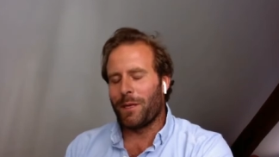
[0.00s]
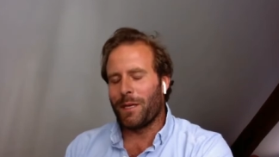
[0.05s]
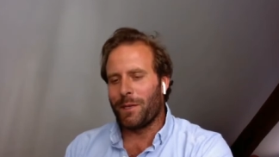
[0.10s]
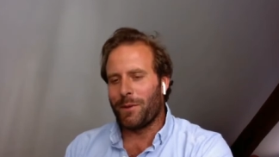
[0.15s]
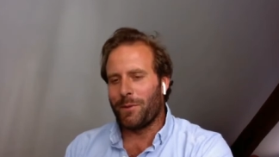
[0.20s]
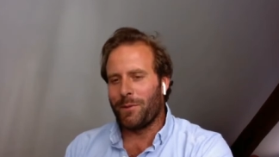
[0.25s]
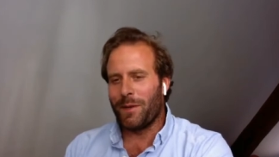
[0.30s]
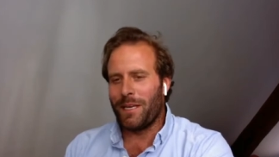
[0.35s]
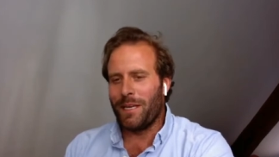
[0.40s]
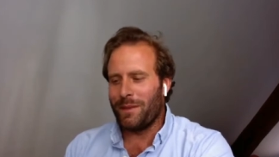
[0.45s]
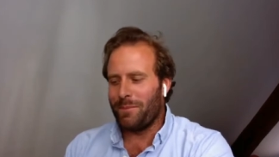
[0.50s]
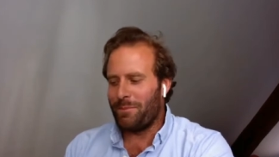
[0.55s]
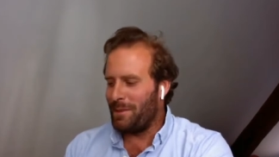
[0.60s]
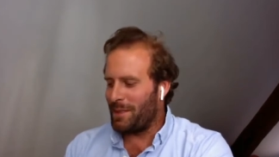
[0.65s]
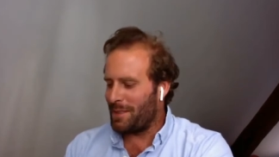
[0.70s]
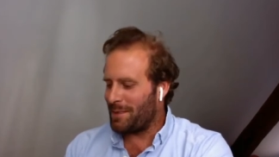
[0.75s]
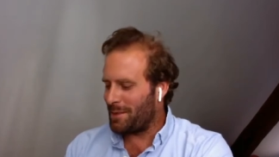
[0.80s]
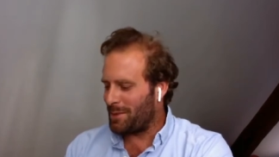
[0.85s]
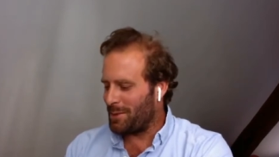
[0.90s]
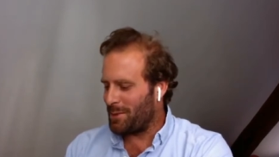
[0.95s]
I really wish
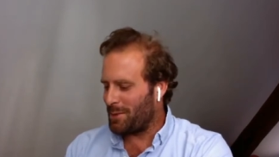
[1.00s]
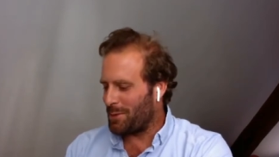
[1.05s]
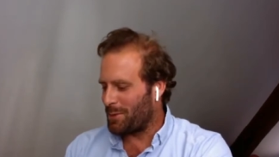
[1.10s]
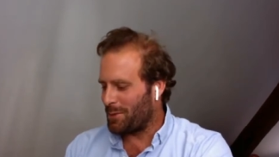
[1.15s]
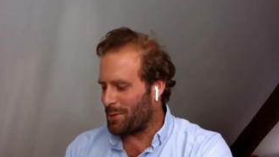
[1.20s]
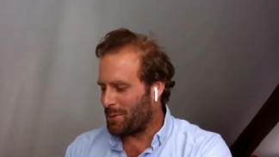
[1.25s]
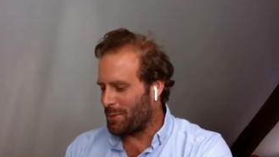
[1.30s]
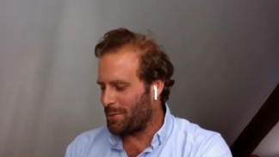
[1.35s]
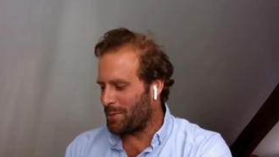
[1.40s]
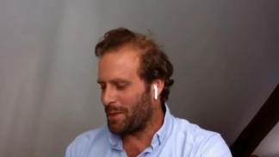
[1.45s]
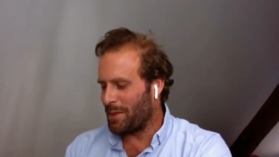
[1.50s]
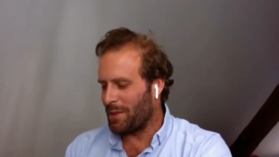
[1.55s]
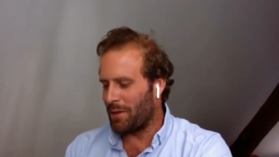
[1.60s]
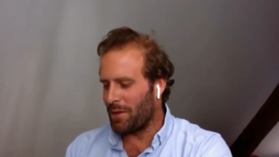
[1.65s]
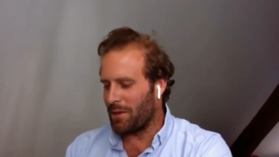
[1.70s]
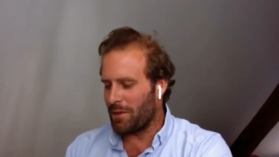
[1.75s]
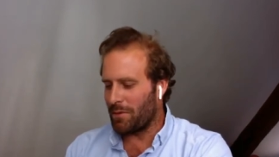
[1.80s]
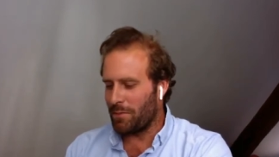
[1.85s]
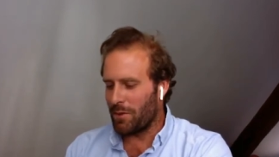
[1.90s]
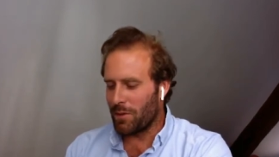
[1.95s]
it was to be
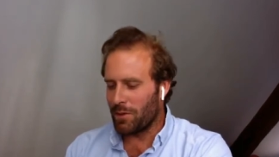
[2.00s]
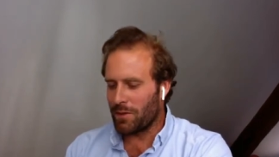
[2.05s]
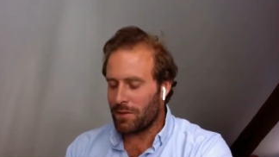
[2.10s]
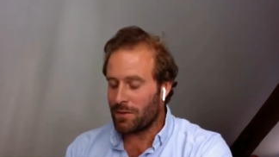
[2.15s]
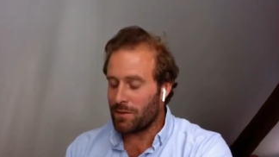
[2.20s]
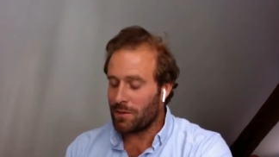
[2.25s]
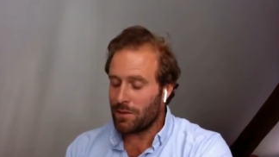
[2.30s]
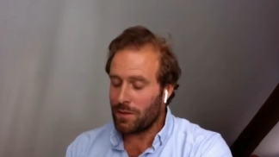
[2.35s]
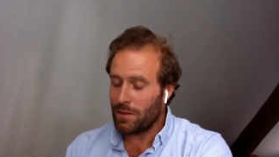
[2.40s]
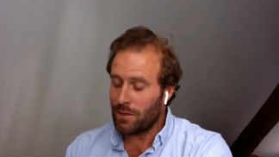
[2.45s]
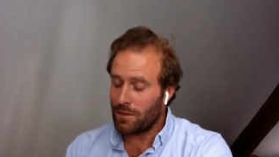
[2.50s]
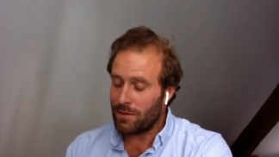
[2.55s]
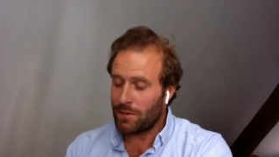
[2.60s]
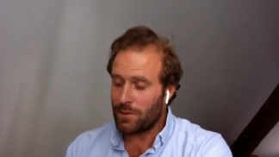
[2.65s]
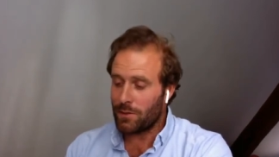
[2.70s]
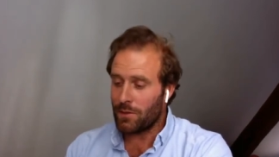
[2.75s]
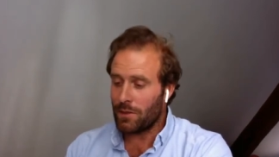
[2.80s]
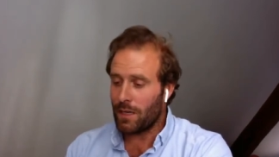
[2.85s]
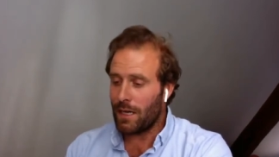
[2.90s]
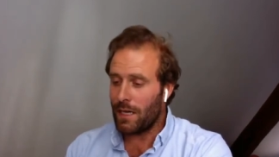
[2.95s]
on this boat. It's
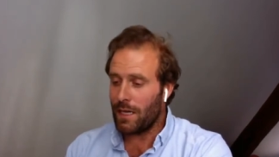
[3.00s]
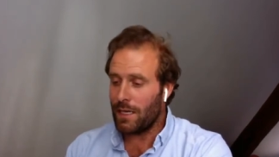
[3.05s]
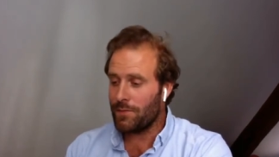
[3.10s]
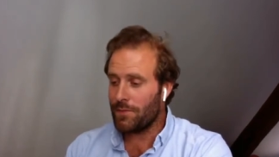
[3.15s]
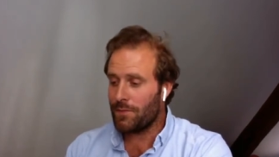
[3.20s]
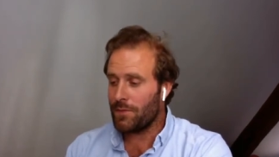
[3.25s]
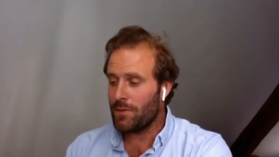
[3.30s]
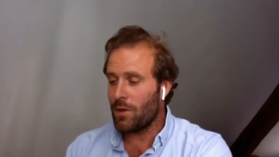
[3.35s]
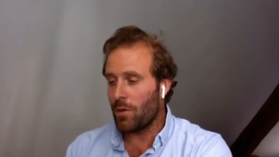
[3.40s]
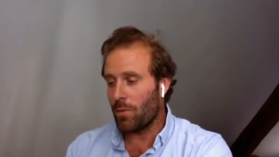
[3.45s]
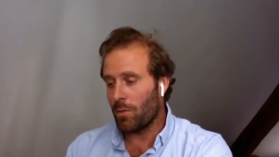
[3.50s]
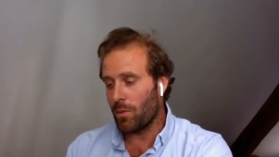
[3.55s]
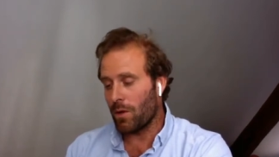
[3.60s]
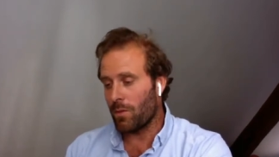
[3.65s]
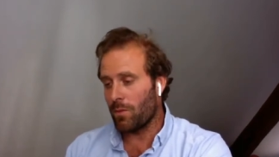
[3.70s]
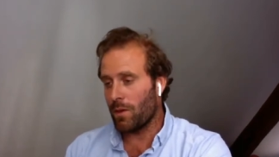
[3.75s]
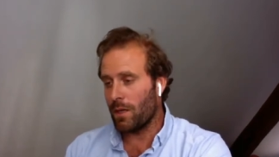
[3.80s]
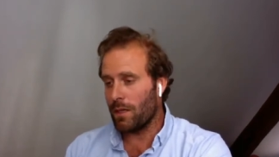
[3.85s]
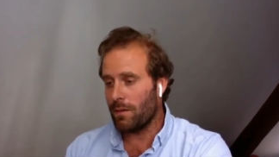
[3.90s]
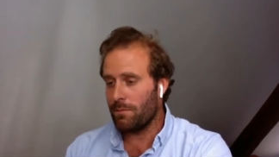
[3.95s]
a good life on
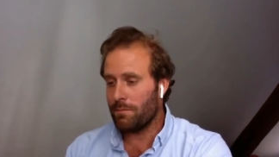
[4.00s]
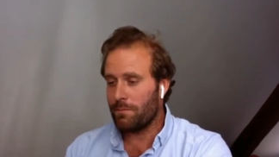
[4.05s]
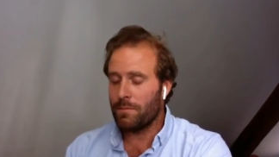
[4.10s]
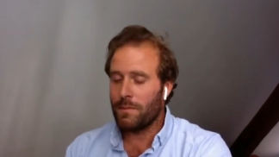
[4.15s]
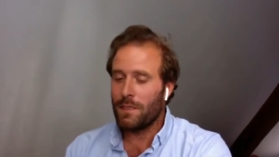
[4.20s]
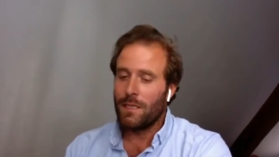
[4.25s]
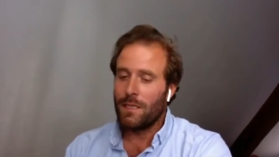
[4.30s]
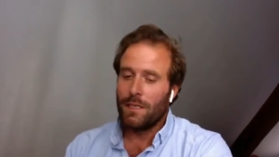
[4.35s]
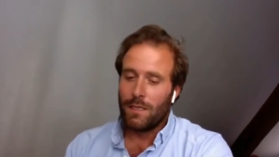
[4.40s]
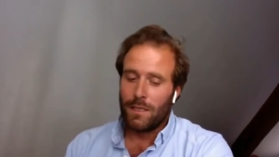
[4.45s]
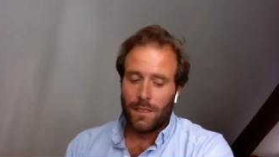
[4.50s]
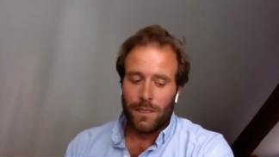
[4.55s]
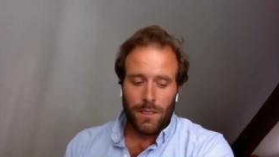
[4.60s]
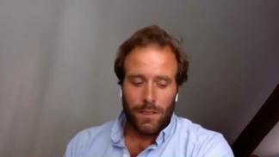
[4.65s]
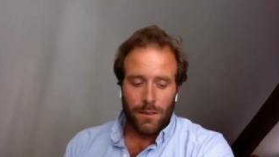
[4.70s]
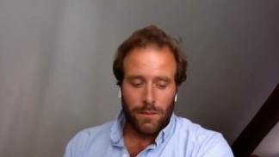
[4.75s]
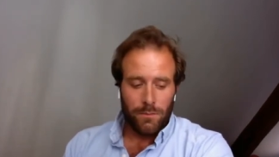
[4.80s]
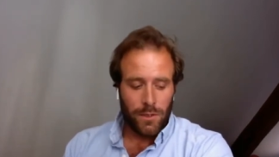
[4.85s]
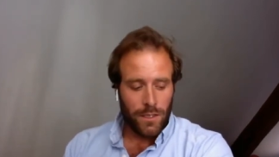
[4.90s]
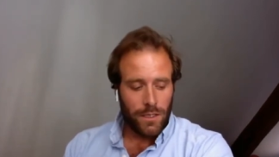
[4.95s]
one way,
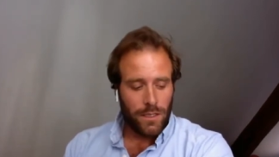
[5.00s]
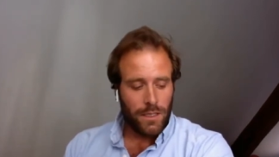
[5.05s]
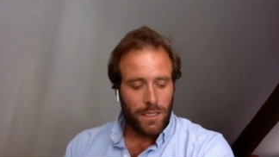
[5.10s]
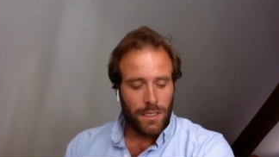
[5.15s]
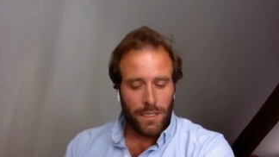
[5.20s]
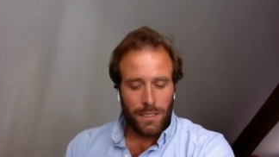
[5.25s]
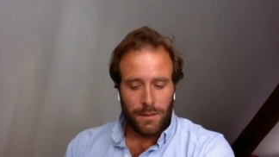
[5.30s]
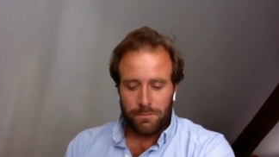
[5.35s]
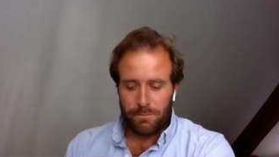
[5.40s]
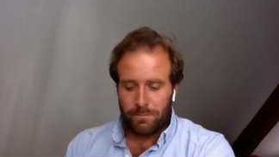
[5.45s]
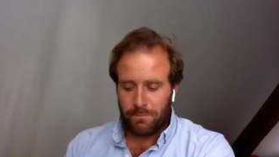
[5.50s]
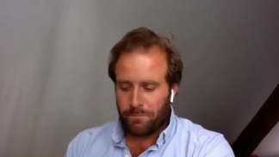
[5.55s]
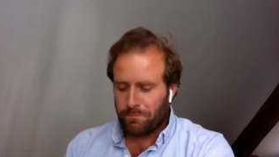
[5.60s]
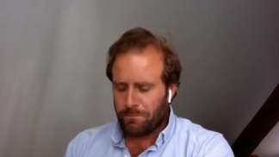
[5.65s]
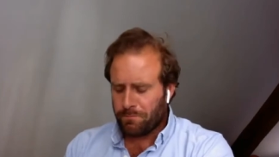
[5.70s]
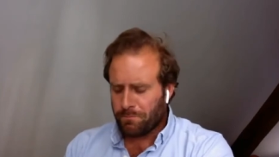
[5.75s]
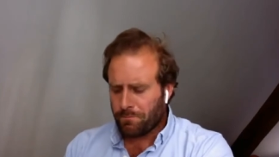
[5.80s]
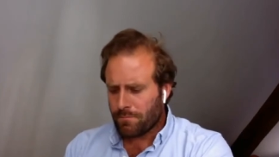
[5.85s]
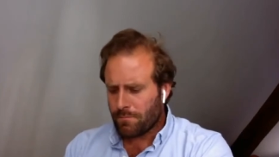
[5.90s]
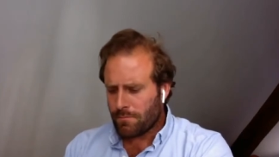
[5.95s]
but
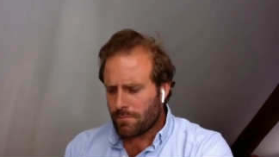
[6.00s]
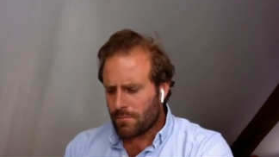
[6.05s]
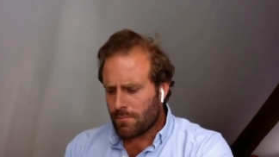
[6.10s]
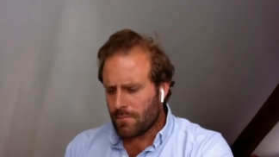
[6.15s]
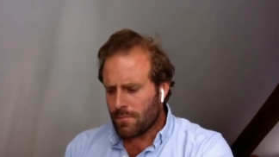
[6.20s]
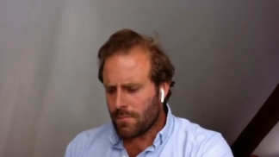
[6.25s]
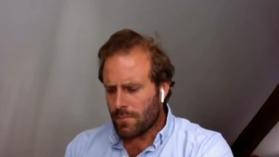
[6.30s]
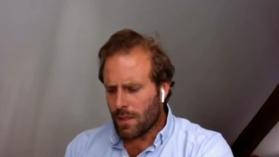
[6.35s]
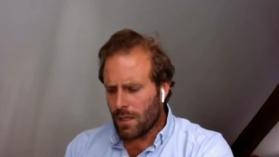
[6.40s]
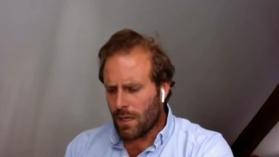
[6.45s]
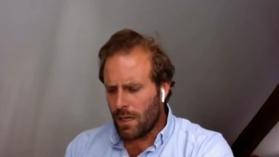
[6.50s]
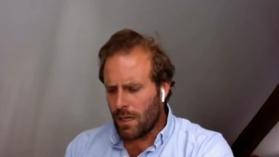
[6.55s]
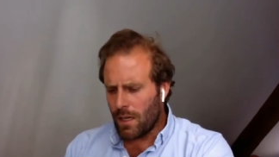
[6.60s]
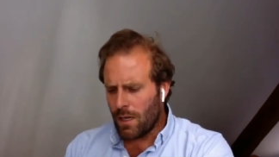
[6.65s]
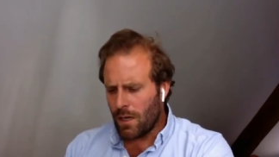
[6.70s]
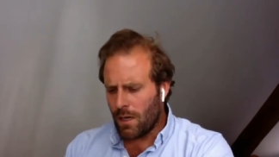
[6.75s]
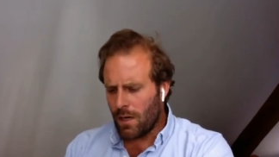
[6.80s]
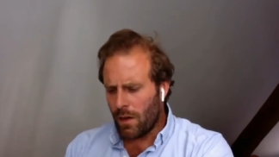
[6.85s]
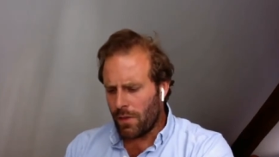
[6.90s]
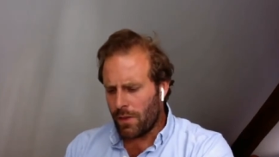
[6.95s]
on
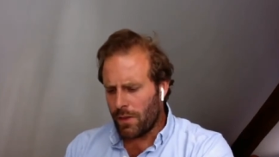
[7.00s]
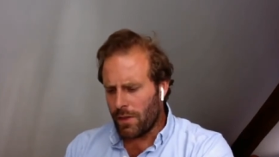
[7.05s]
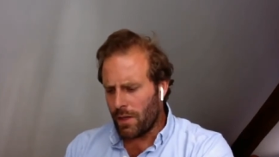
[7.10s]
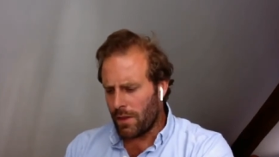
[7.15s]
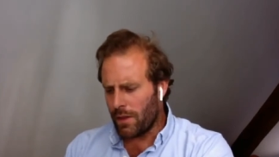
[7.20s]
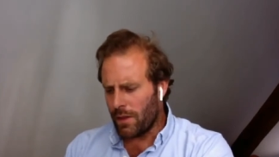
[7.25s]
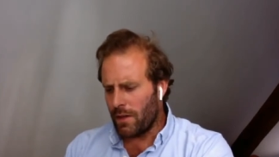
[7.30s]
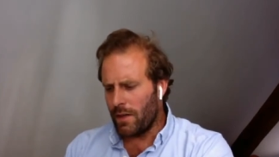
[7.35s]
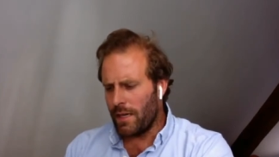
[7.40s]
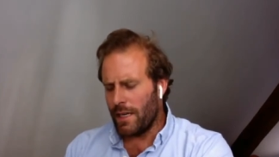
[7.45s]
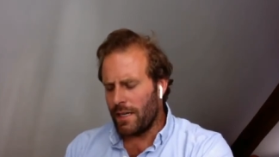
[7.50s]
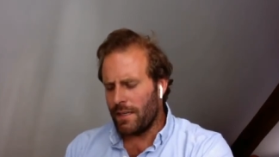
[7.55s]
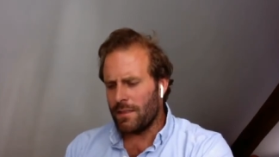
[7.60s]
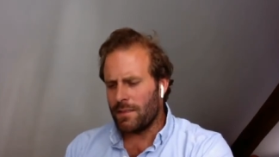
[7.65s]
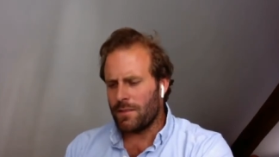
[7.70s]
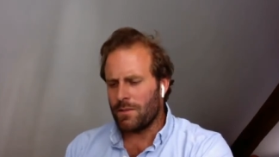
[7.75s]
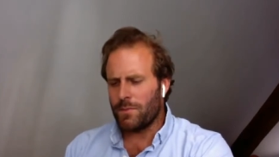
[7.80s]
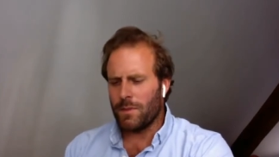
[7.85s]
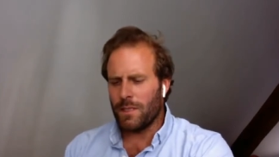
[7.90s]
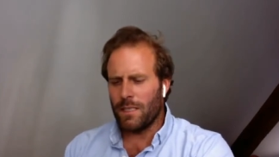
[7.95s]
the other
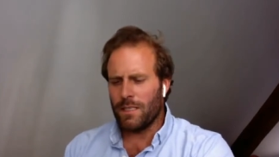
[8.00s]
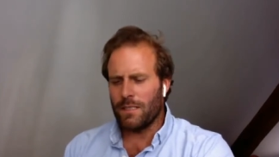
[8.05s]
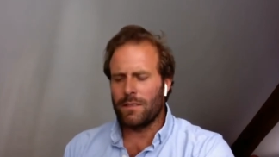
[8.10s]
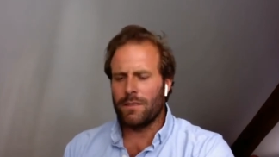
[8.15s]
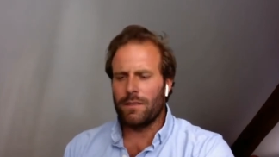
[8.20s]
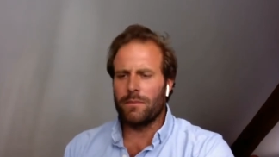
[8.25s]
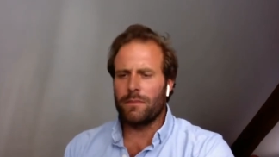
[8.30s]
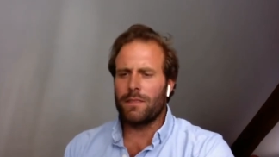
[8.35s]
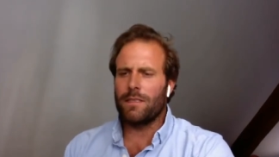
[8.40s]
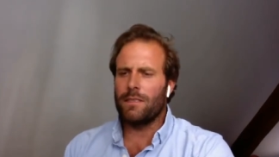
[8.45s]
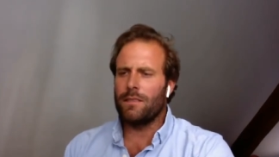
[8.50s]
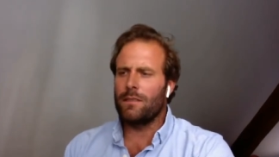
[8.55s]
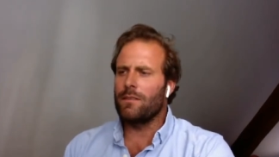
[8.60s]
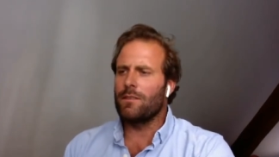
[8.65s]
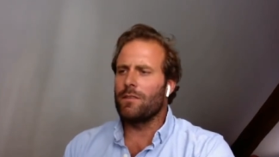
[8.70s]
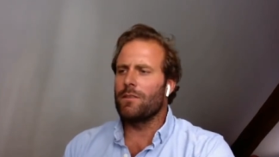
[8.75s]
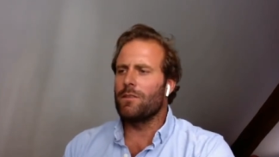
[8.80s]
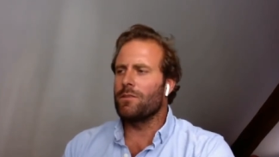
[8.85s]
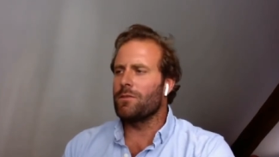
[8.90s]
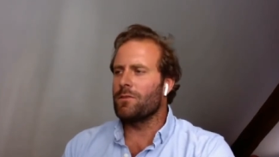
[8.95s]
hand, it's really
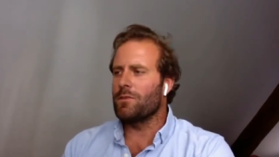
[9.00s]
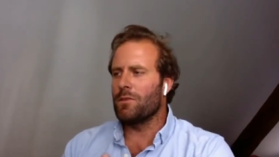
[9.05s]
something.